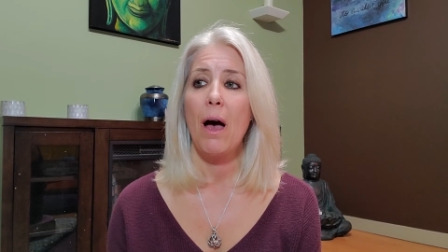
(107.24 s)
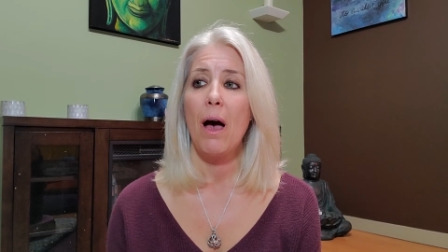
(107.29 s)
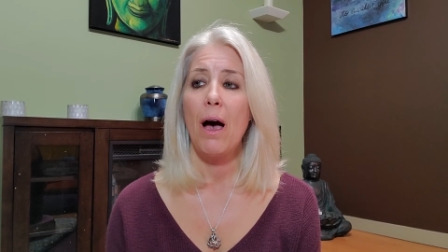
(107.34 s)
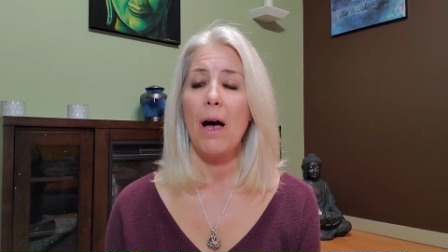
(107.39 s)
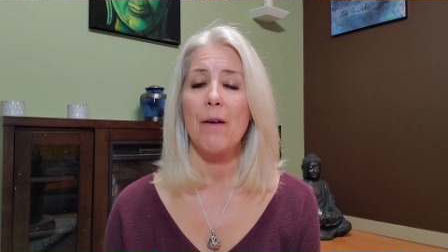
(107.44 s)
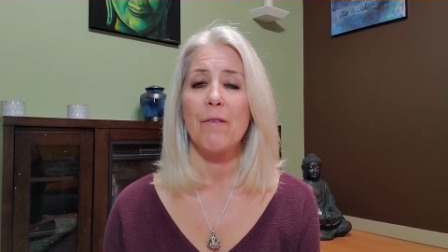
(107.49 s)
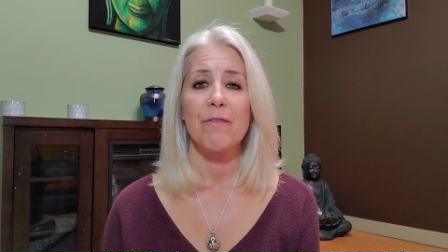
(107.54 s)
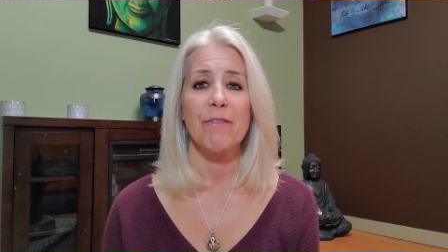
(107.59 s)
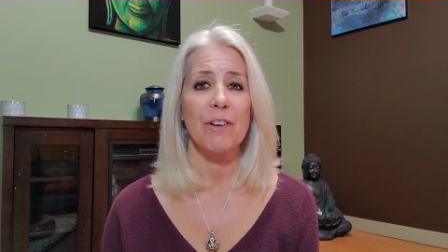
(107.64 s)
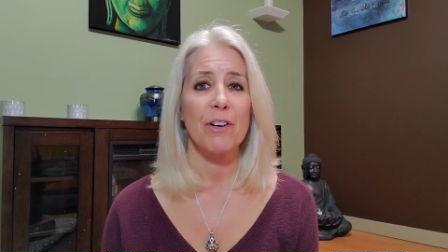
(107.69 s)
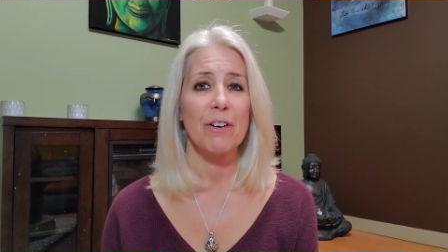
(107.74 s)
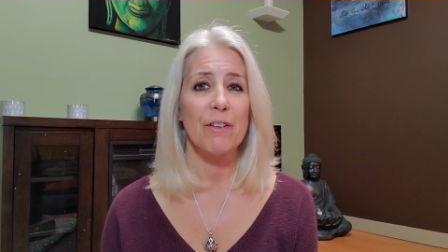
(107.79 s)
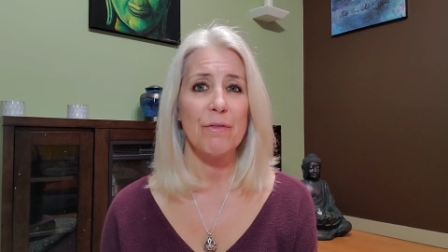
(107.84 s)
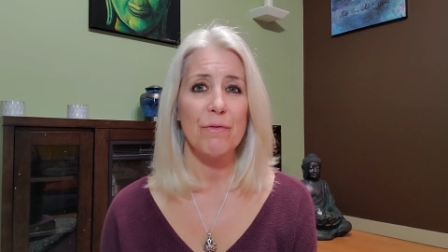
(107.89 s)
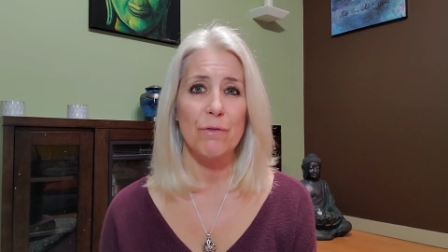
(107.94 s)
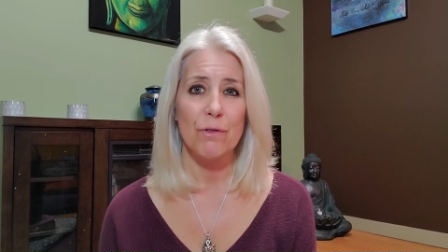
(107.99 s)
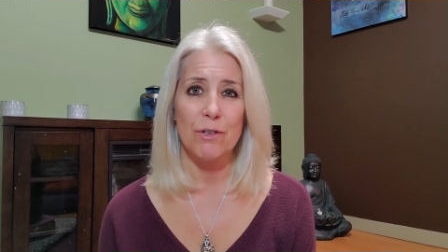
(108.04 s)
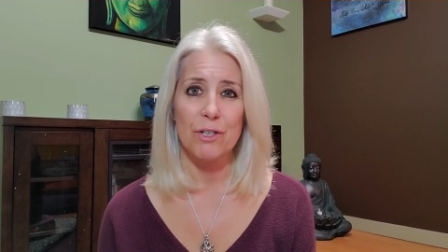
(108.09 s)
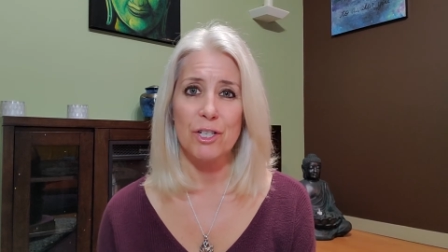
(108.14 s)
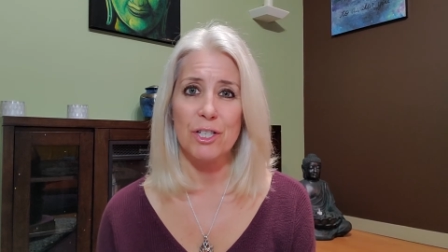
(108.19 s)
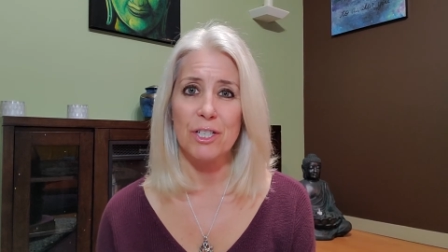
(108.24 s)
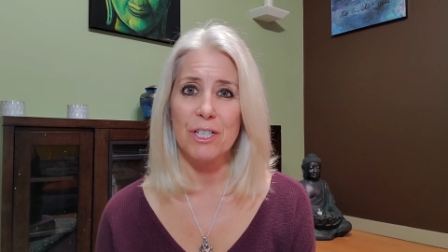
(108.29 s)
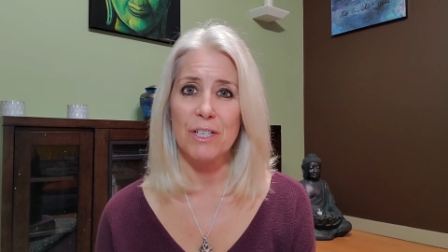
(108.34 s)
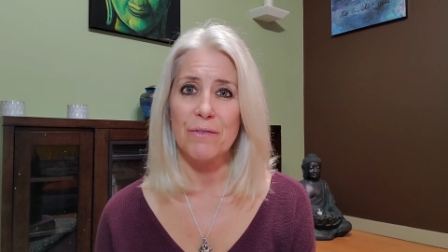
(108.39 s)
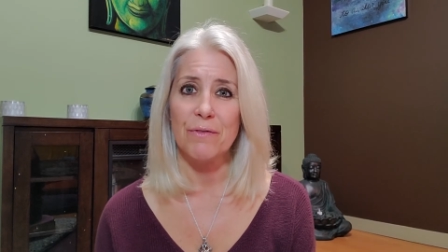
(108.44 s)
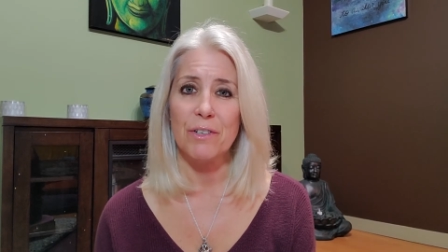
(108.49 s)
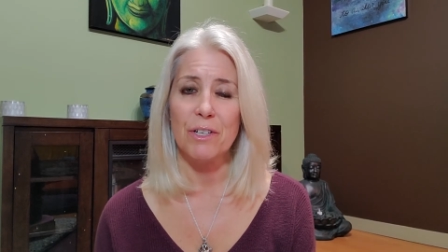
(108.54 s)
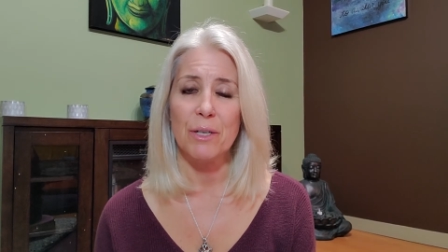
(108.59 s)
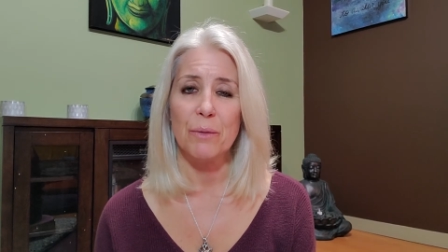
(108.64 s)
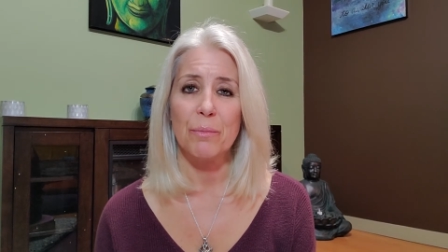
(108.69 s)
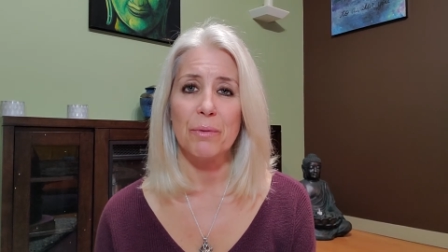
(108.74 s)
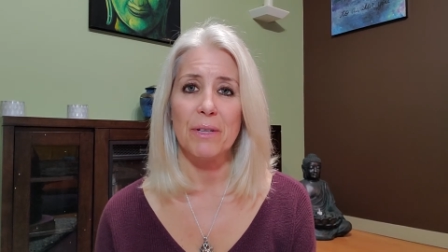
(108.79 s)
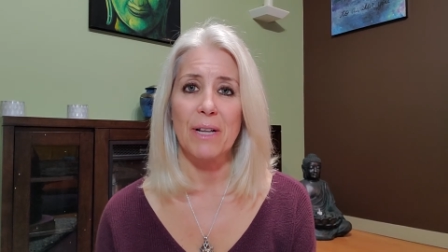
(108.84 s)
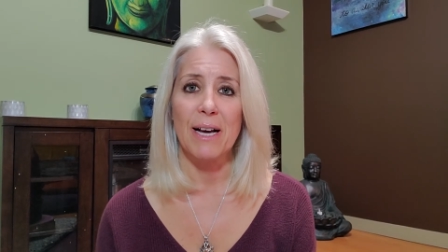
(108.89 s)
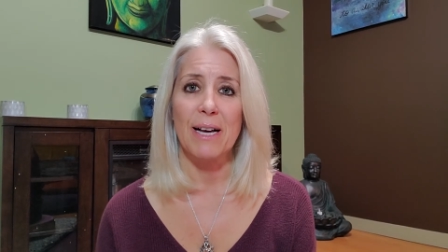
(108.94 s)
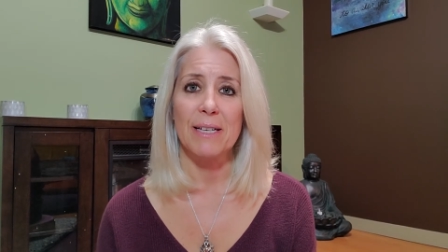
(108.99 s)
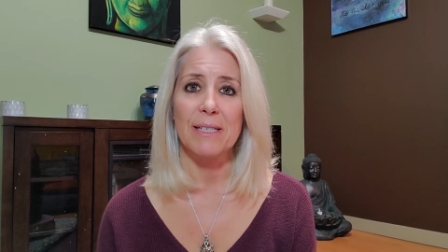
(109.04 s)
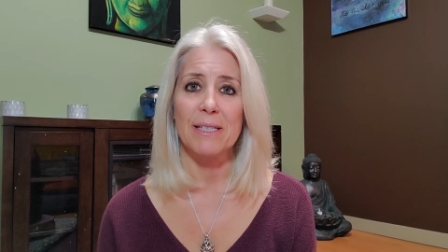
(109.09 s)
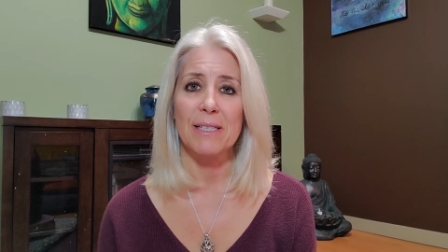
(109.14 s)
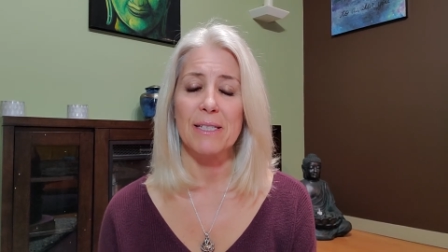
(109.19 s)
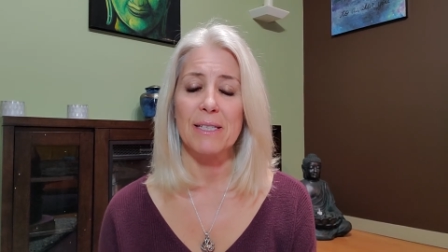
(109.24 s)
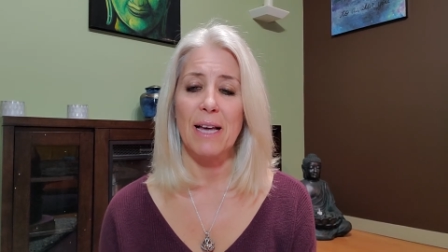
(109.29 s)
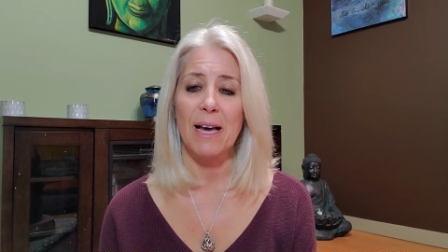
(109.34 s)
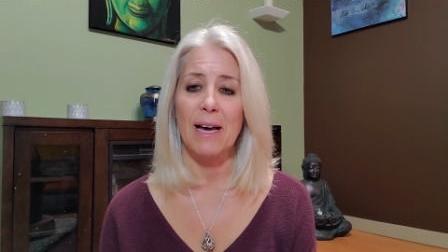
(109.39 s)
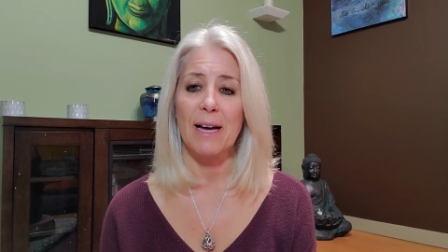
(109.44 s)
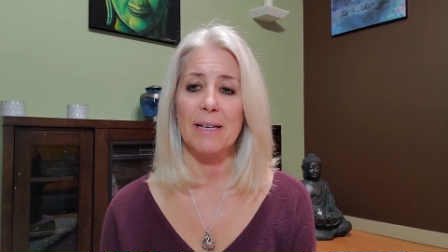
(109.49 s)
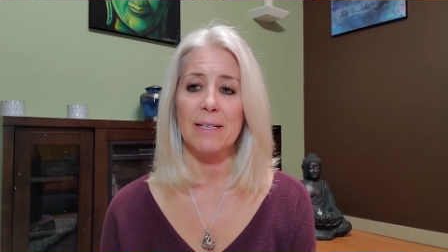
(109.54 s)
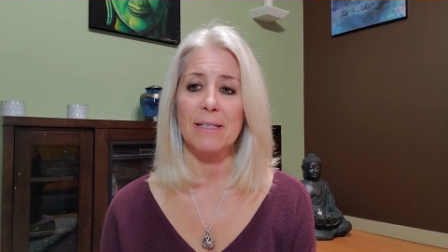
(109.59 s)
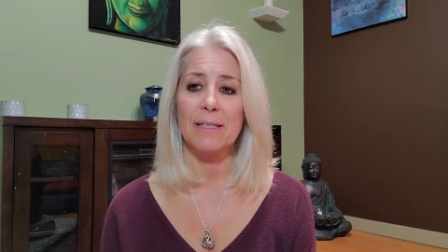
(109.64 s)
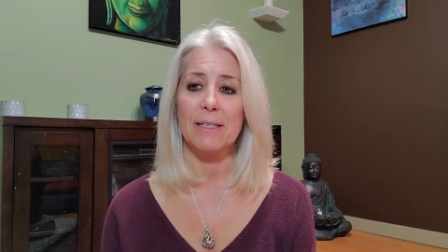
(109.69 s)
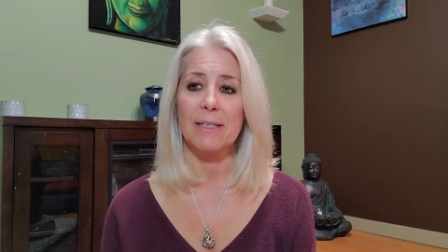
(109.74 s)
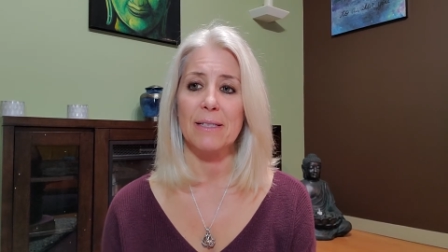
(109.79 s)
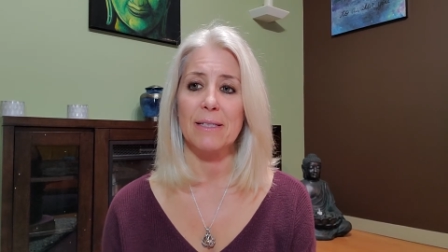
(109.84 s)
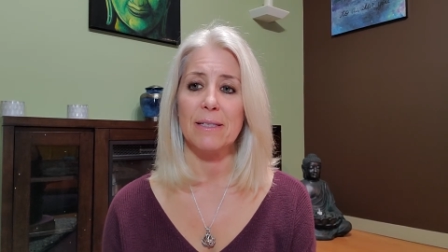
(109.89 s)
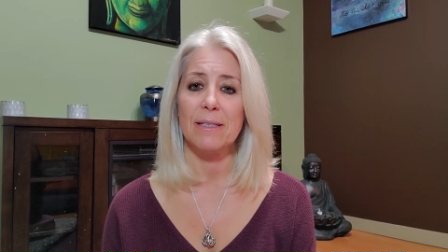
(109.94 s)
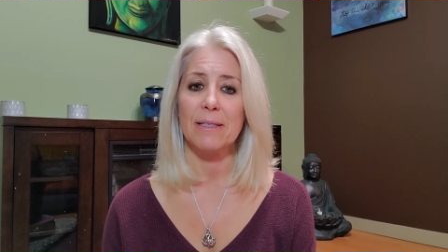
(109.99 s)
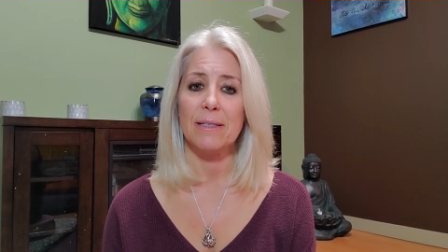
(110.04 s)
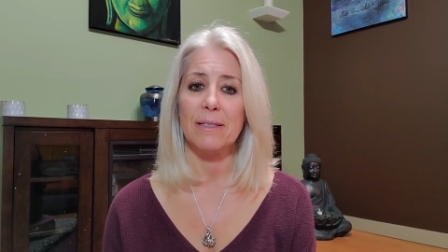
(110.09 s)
I'm very fortunate, very blessed that,